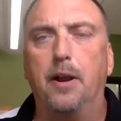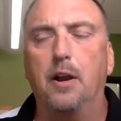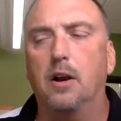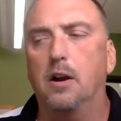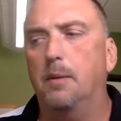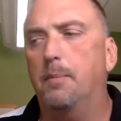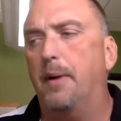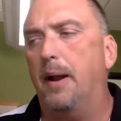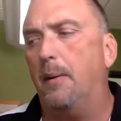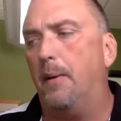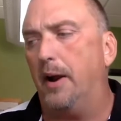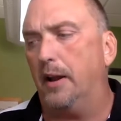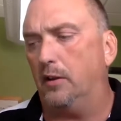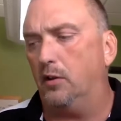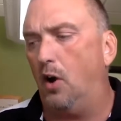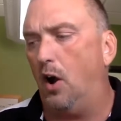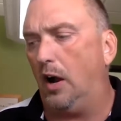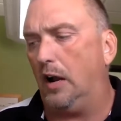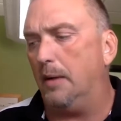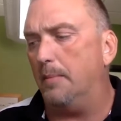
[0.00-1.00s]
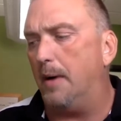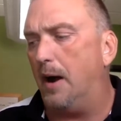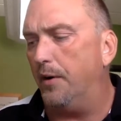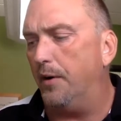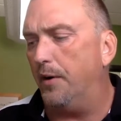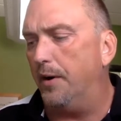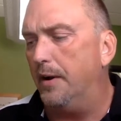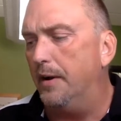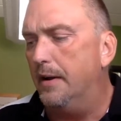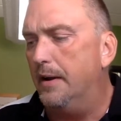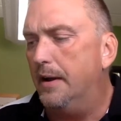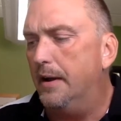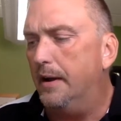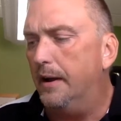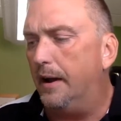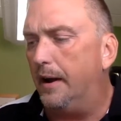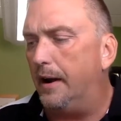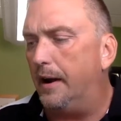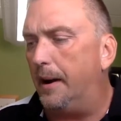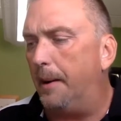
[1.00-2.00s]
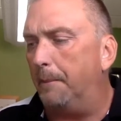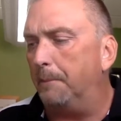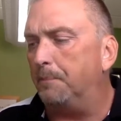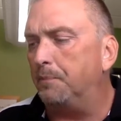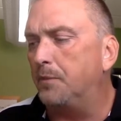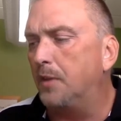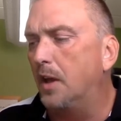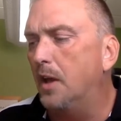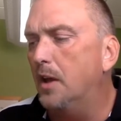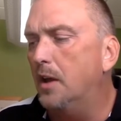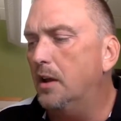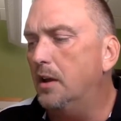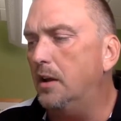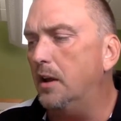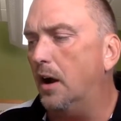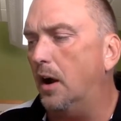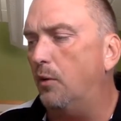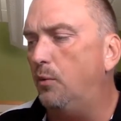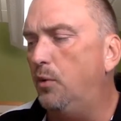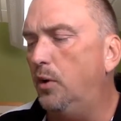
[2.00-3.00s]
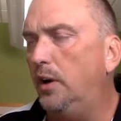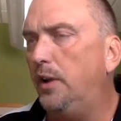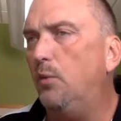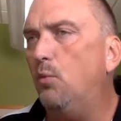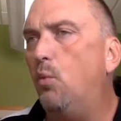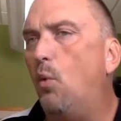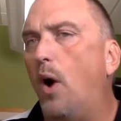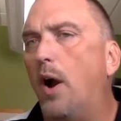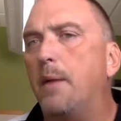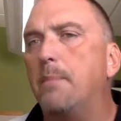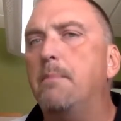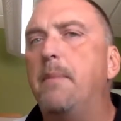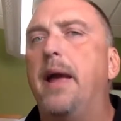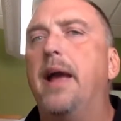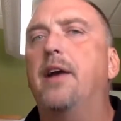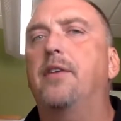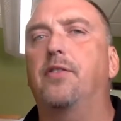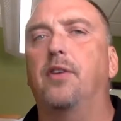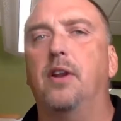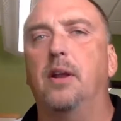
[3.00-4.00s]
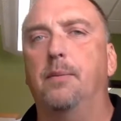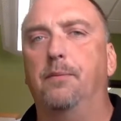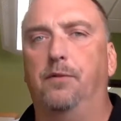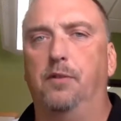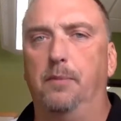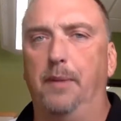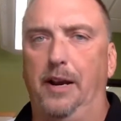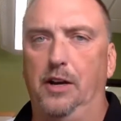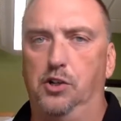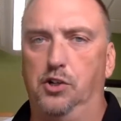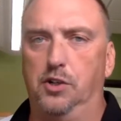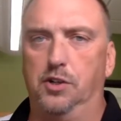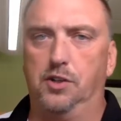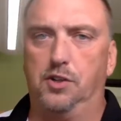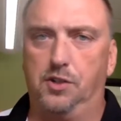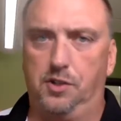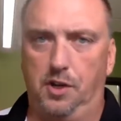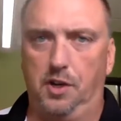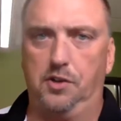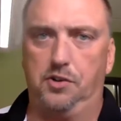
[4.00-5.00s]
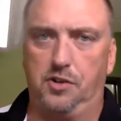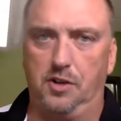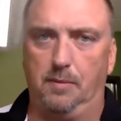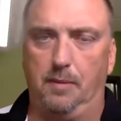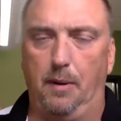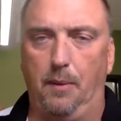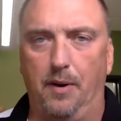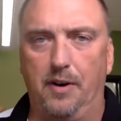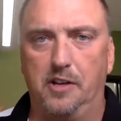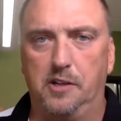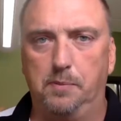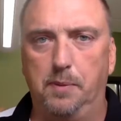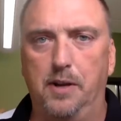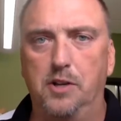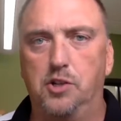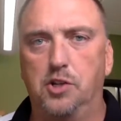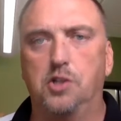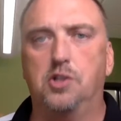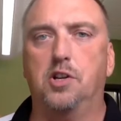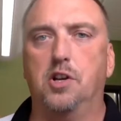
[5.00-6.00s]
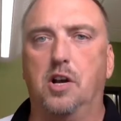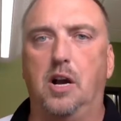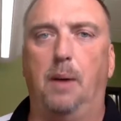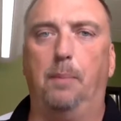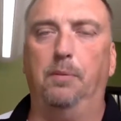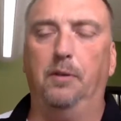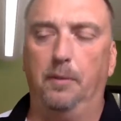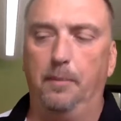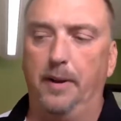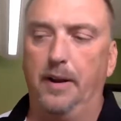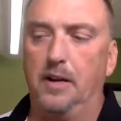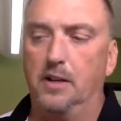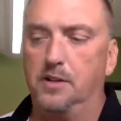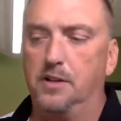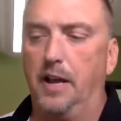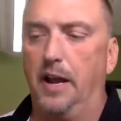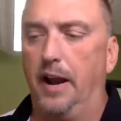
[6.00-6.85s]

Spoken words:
here, but I want to talk about are really what makes an information system. I want to spend just a couple of minutes.